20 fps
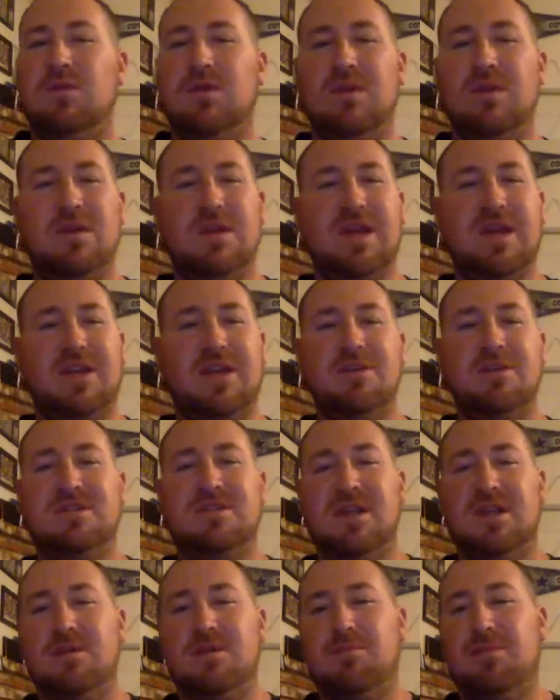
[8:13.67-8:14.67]
like you
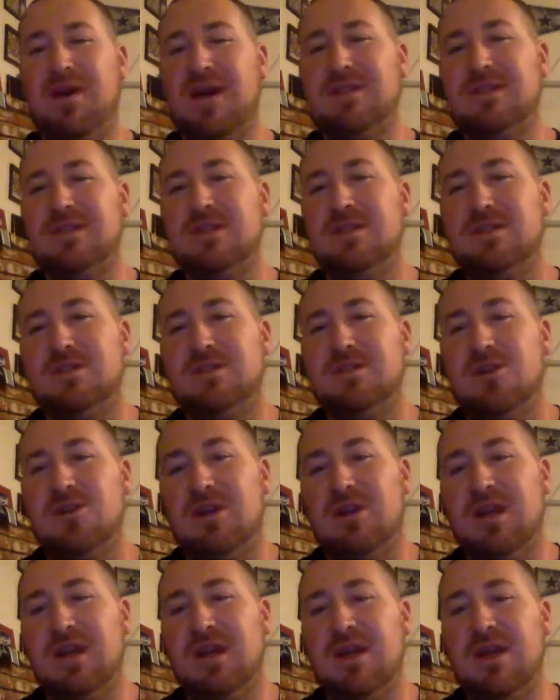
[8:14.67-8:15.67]
said, the pricing is starting
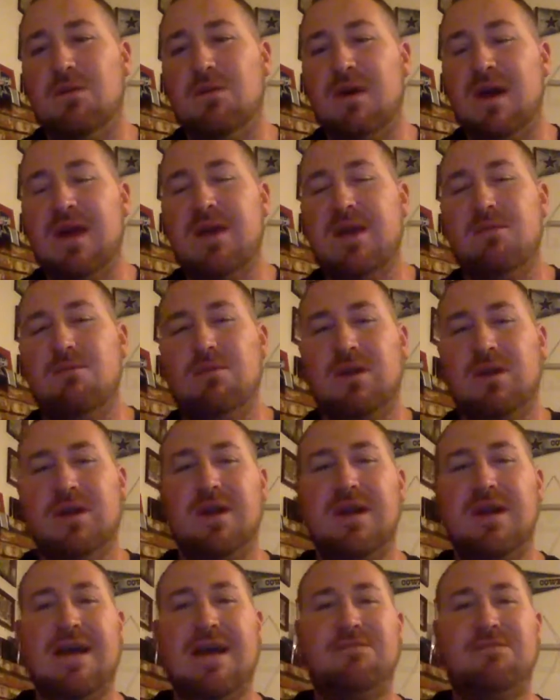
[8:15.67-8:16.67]
to get right. We're going to
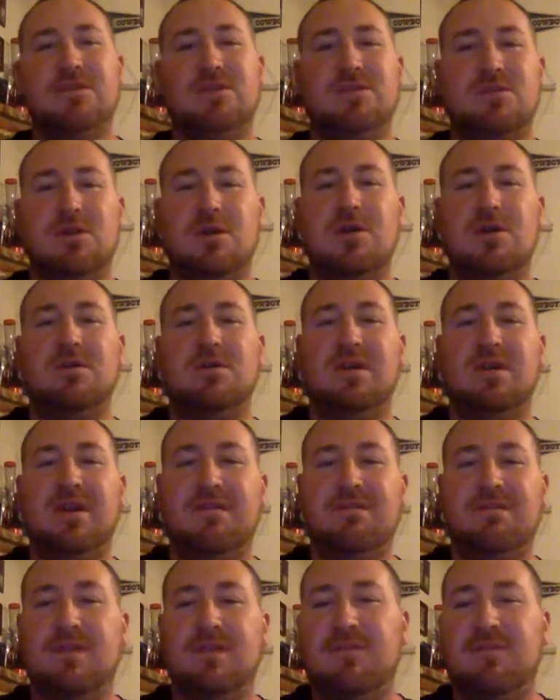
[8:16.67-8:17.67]
have to start
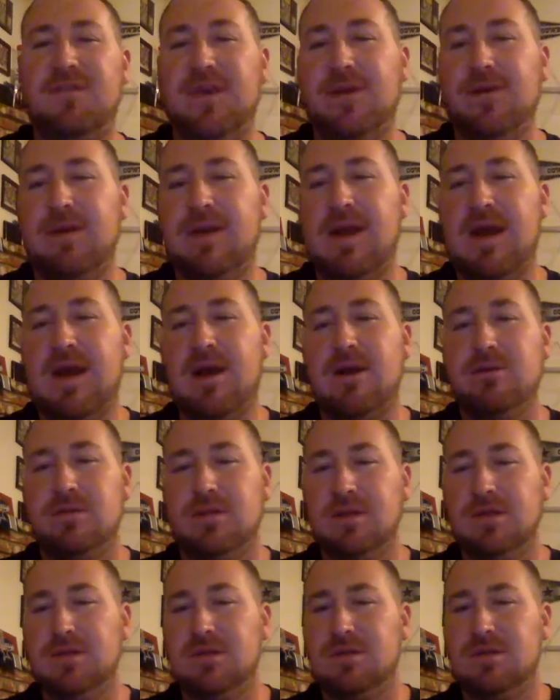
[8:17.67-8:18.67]
definitely figuring out
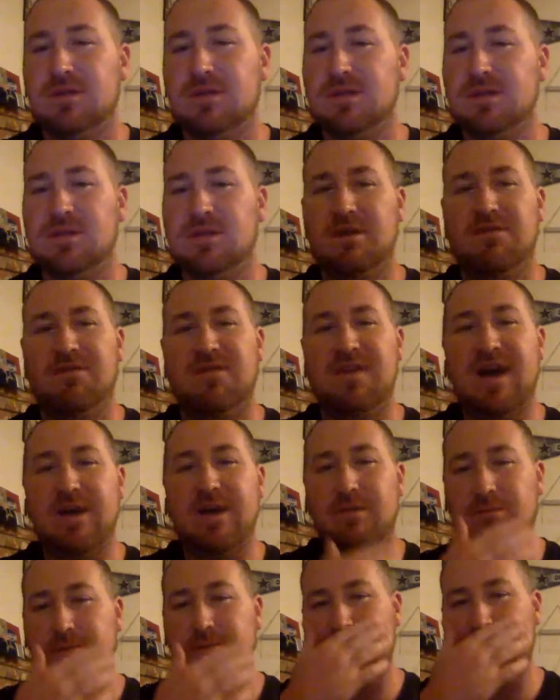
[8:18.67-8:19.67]
these good value
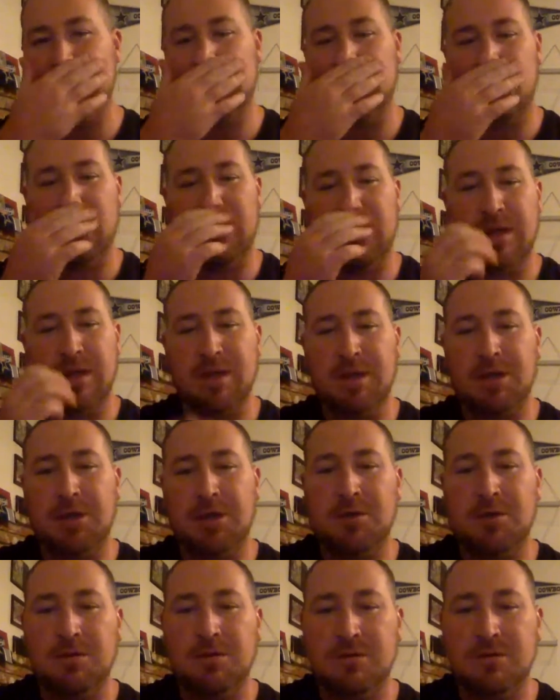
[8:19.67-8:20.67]
plays that we're going to
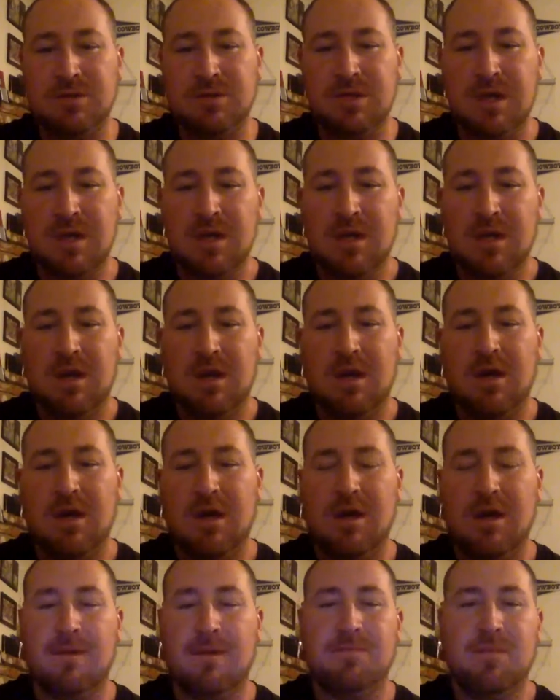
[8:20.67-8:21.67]
use.
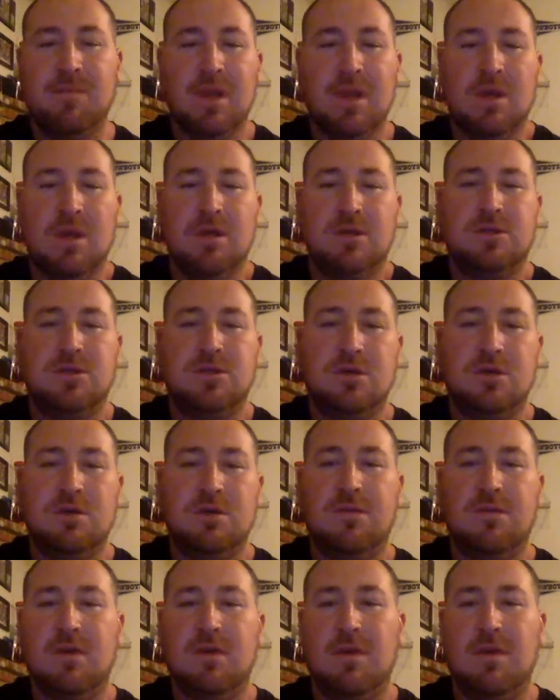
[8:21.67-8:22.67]

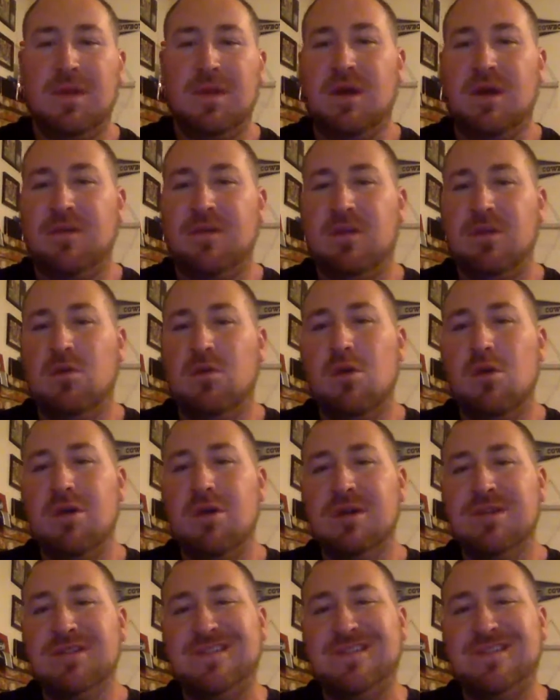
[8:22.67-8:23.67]
So, on the New
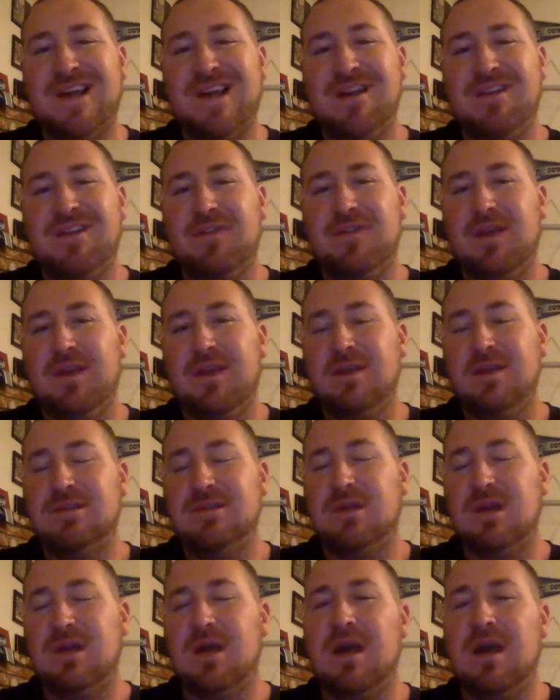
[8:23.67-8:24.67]
Orleans side of things,
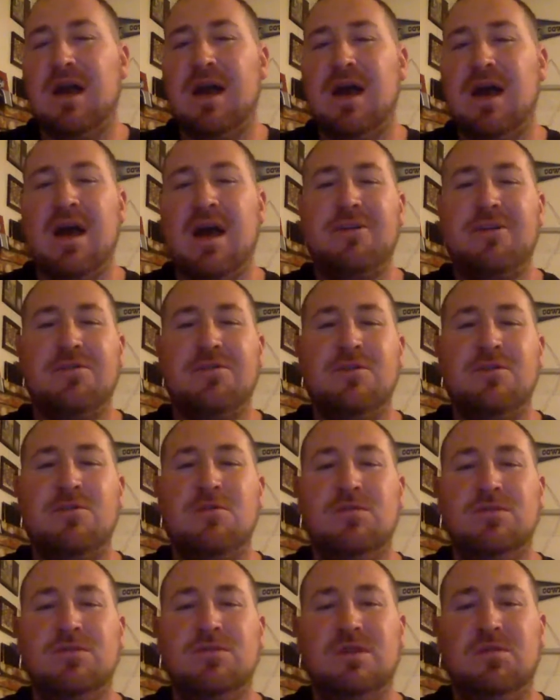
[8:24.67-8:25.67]
I don't
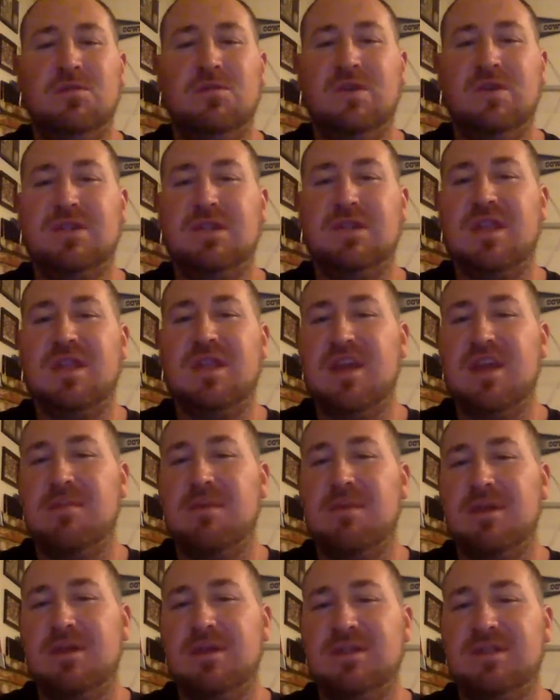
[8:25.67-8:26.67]
know what to think
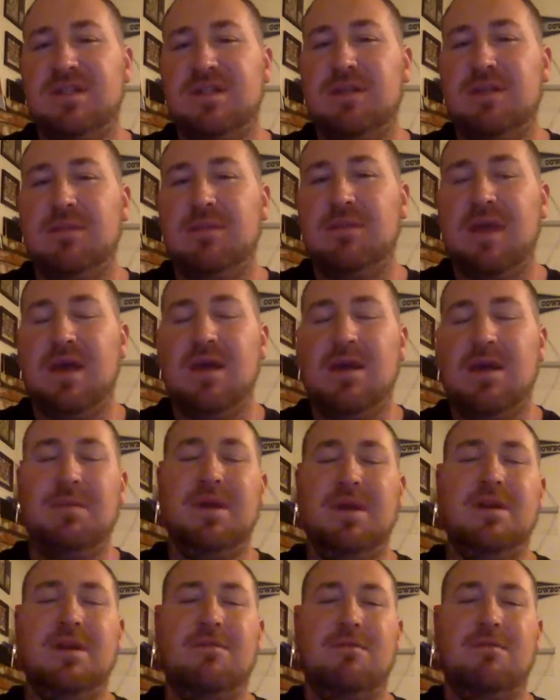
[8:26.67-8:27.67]
about this team yet.
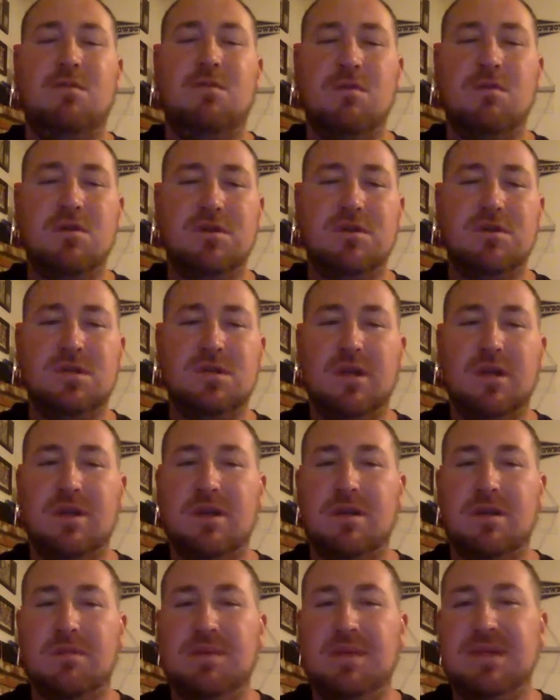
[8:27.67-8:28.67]
Of course, they're going
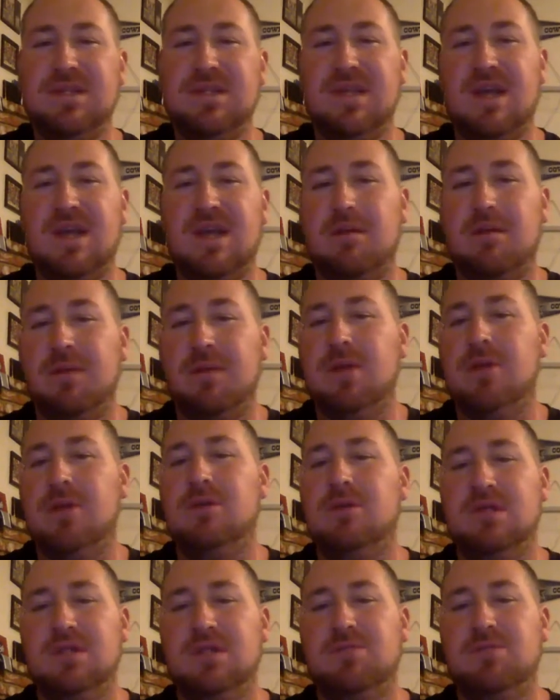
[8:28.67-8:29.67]
to beat Sacramento, and
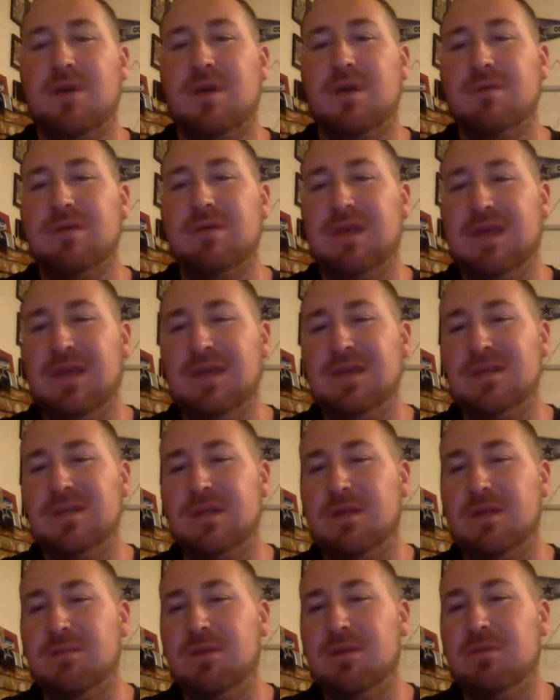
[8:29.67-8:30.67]
this probably is going to
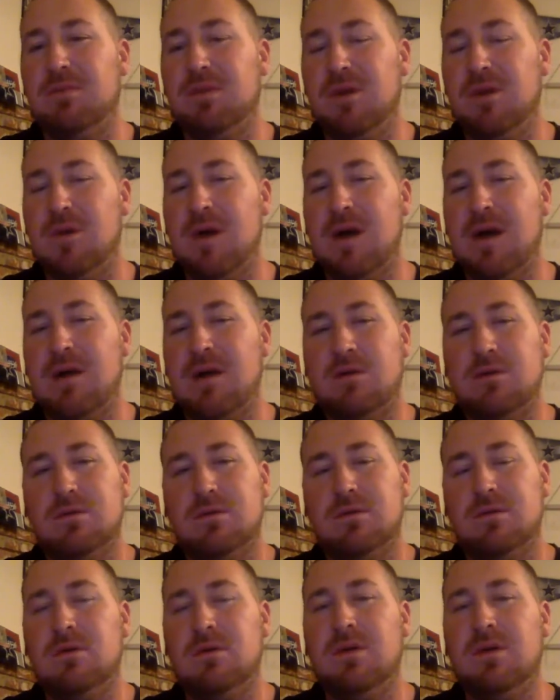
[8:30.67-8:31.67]
be a blowout.
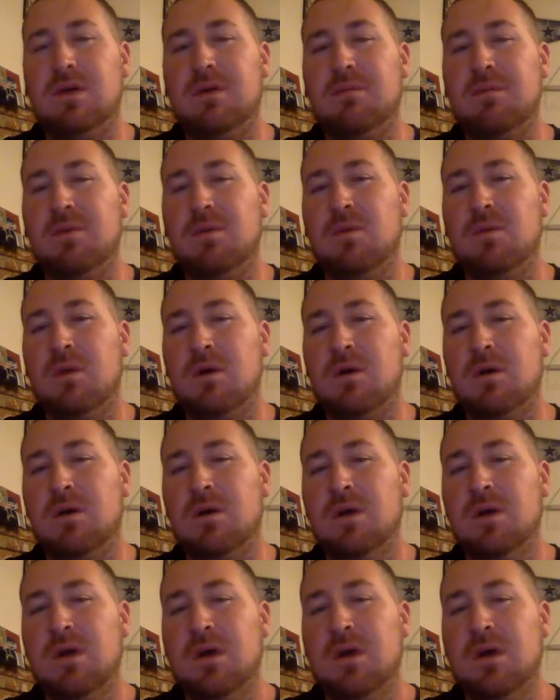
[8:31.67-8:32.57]
Don't get me wrong.